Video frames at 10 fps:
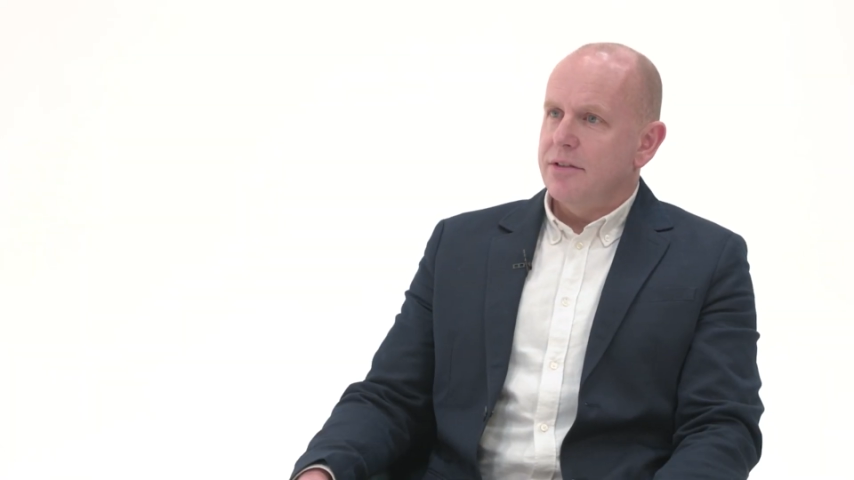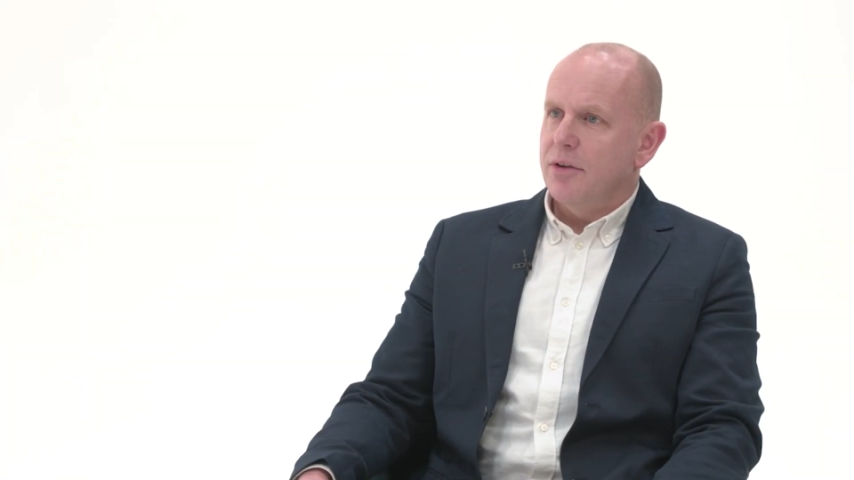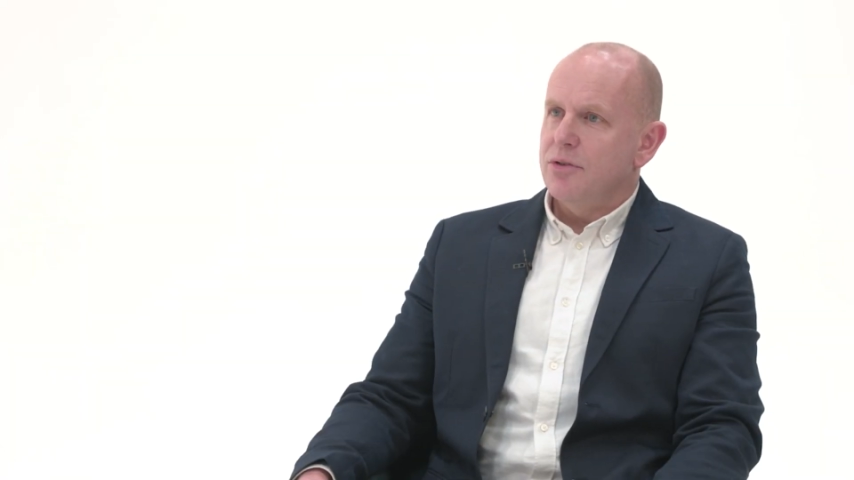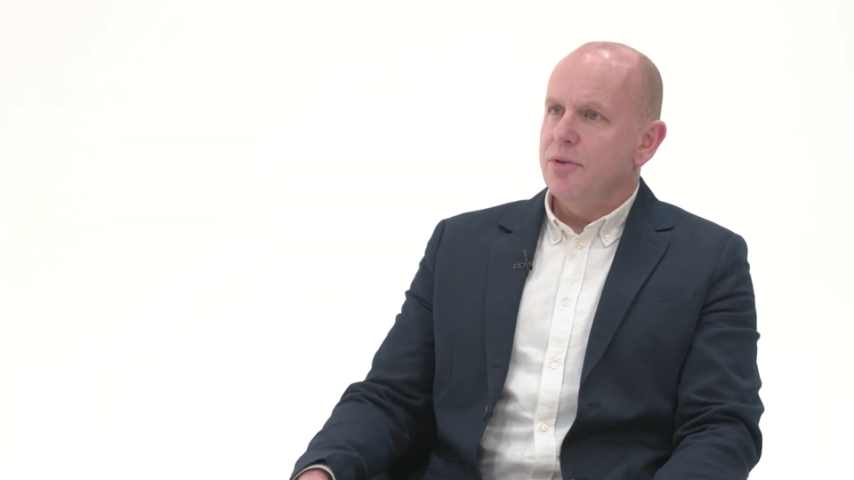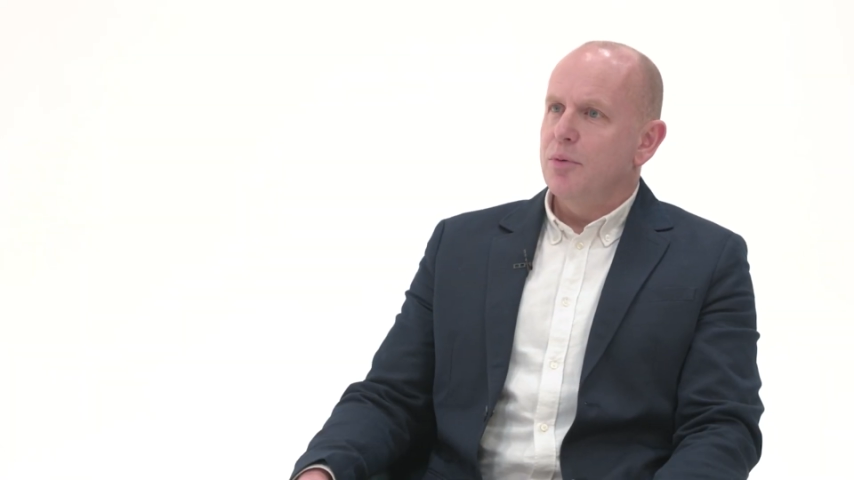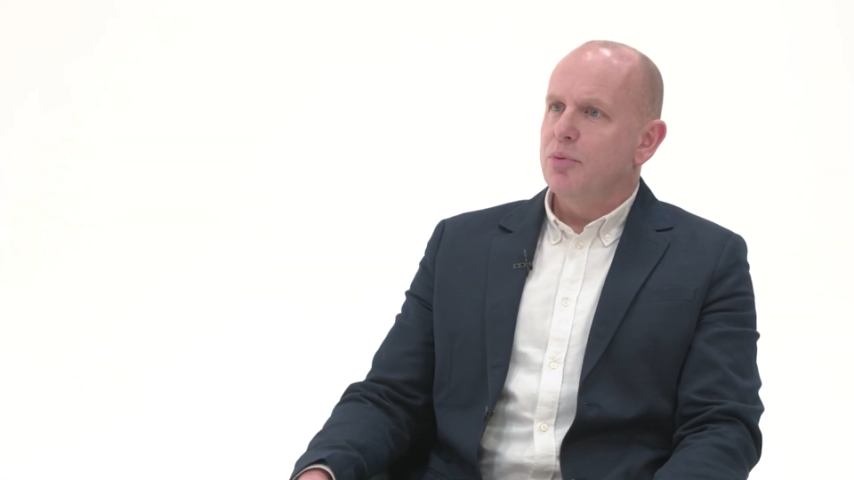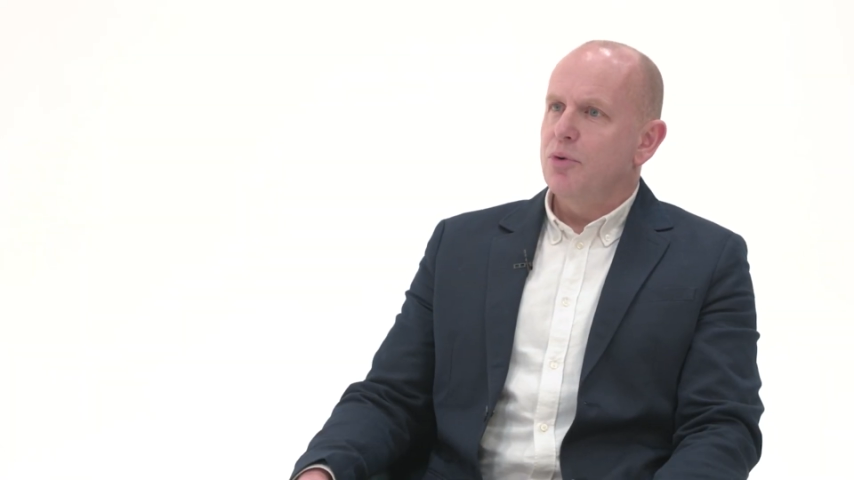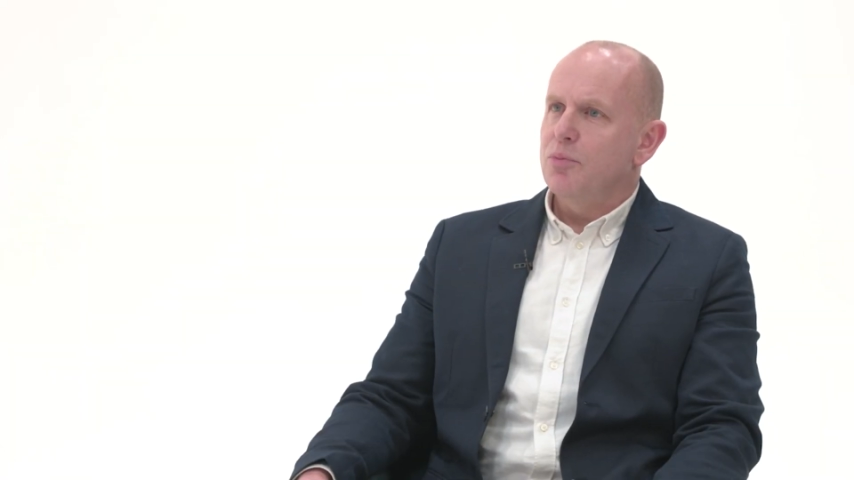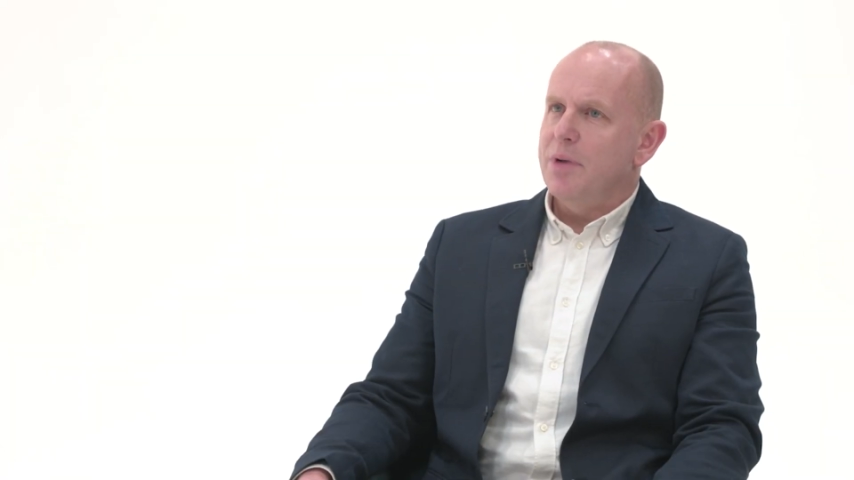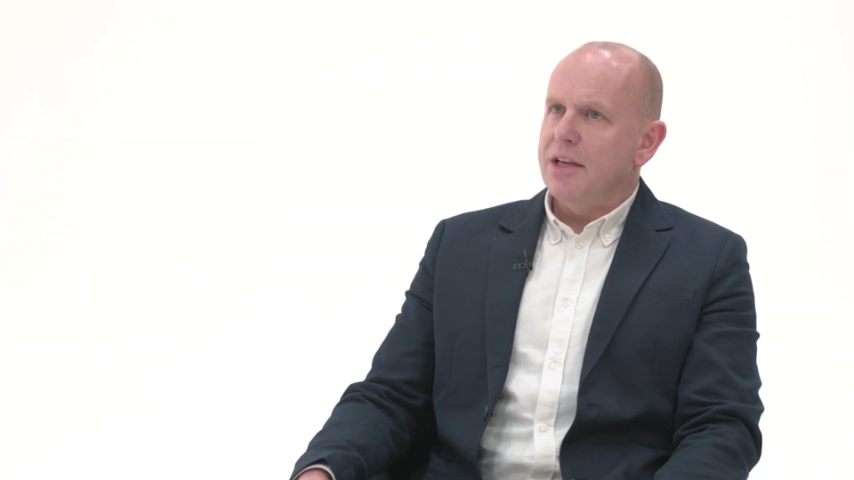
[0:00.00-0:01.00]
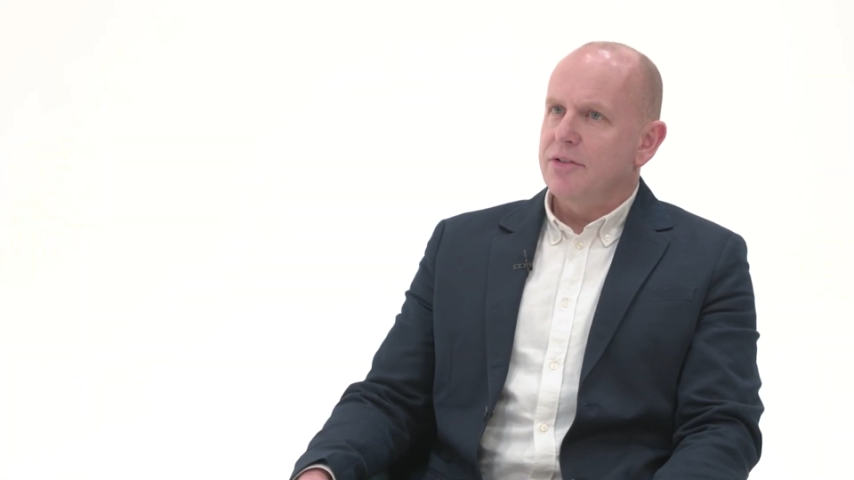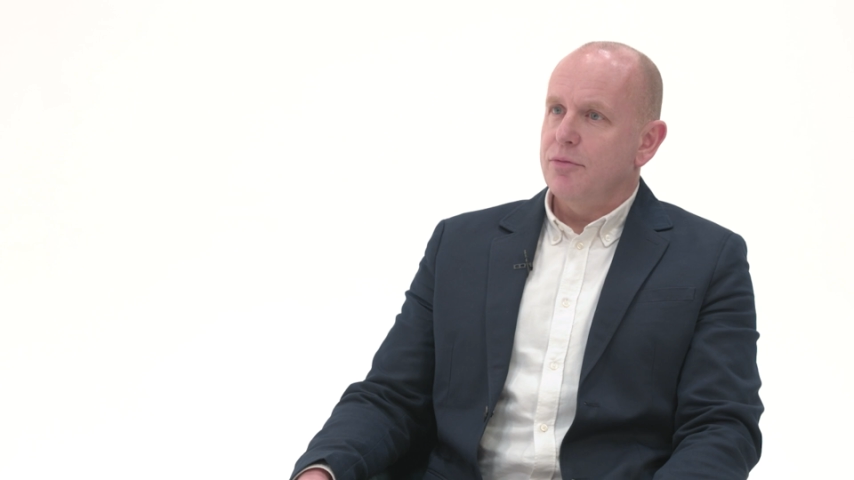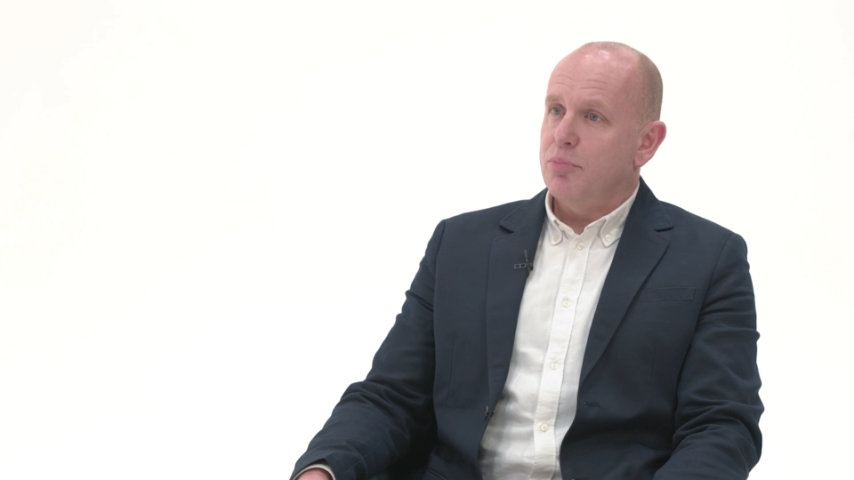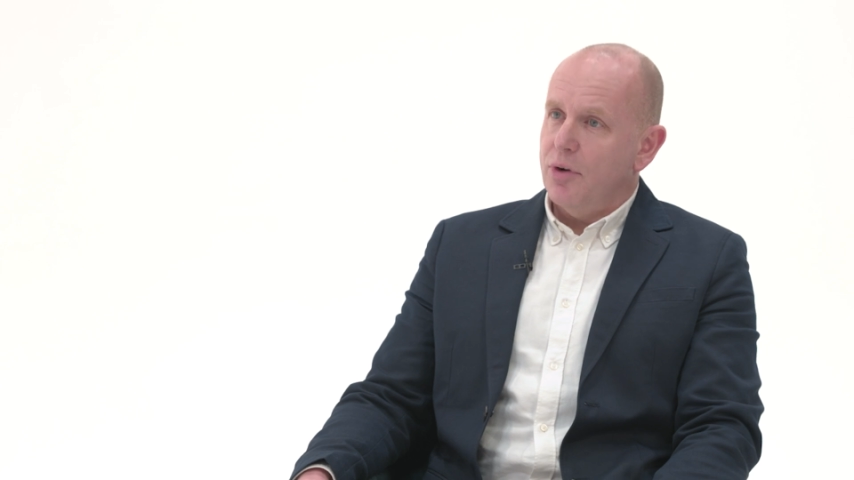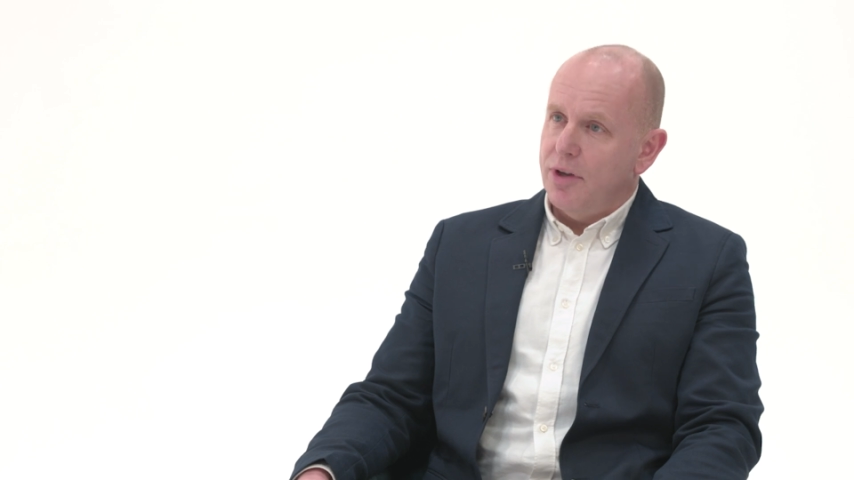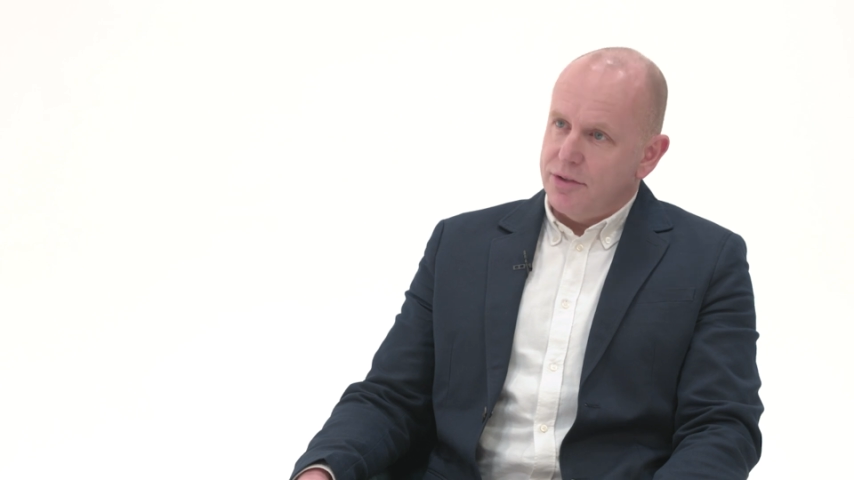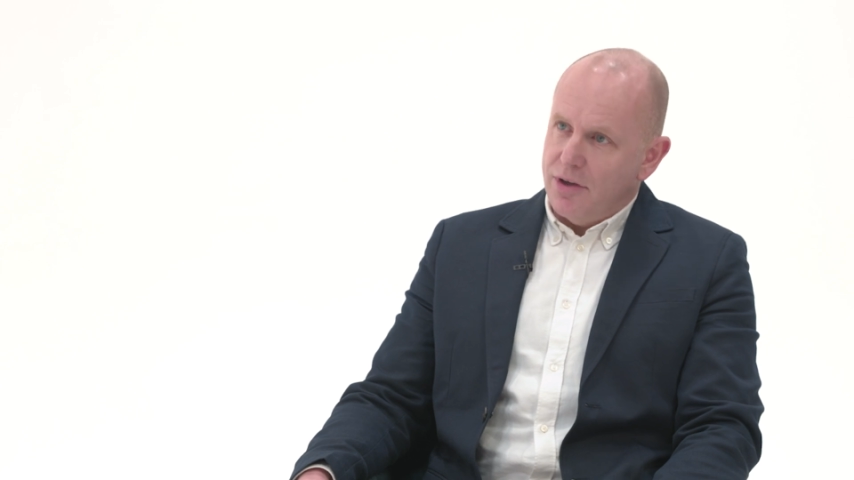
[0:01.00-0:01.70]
So it's a real broad mix of product